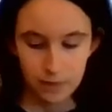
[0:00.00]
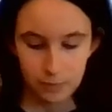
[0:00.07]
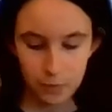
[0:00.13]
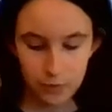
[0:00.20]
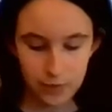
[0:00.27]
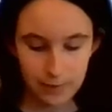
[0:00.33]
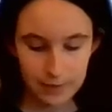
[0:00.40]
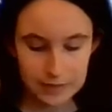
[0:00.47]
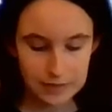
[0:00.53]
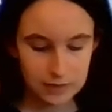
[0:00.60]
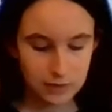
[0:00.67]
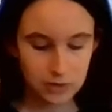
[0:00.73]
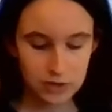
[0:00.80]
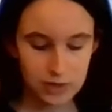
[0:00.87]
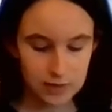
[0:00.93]
But they're
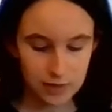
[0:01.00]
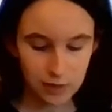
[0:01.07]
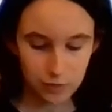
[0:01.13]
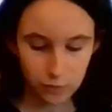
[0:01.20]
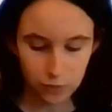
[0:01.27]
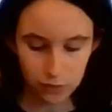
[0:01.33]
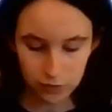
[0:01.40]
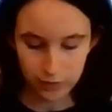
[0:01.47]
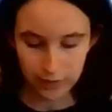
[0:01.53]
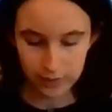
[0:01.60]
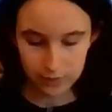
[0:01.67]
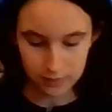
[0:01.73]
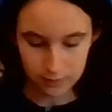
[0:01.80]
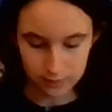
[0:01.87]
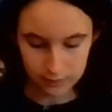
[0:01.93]
basically just these little wood
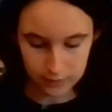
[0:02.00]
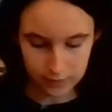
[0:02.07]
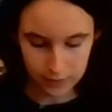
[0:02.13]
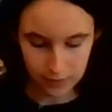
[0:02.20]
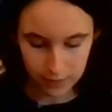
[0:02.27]
things.